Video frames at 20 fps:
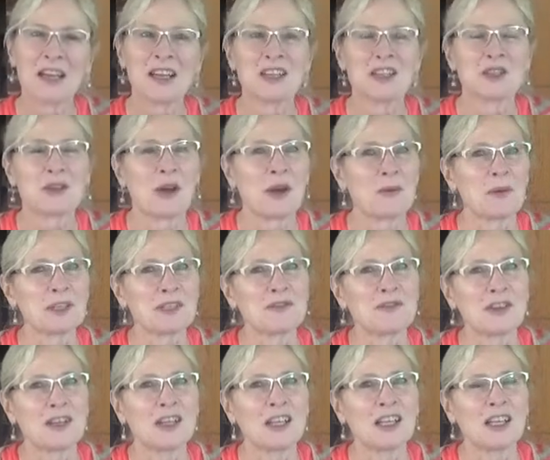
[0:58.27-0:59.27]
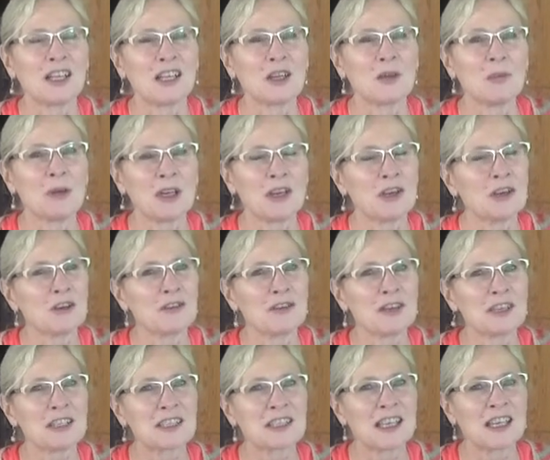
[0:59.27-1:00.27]
So I was feeling a little bit
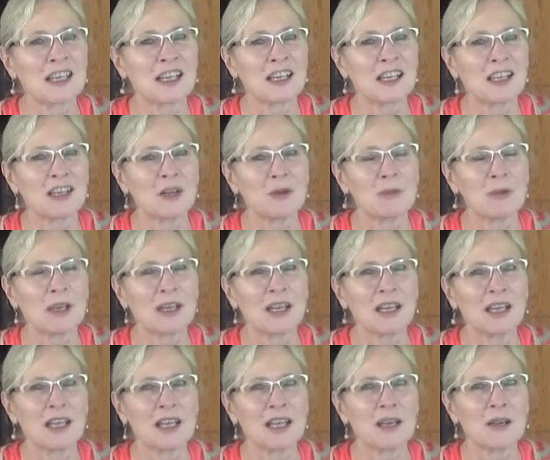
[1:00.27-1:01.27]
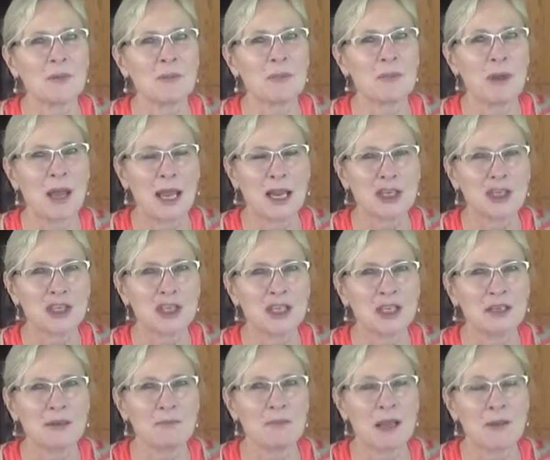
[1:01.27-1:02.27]
nervous and a little bit
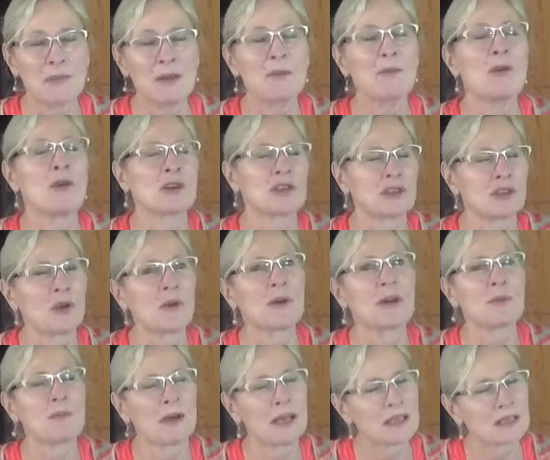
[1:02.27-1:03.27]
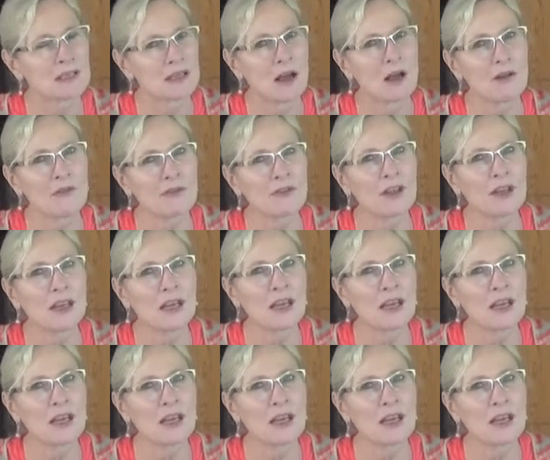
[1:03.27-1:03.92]
impatient, maybe more so with myself than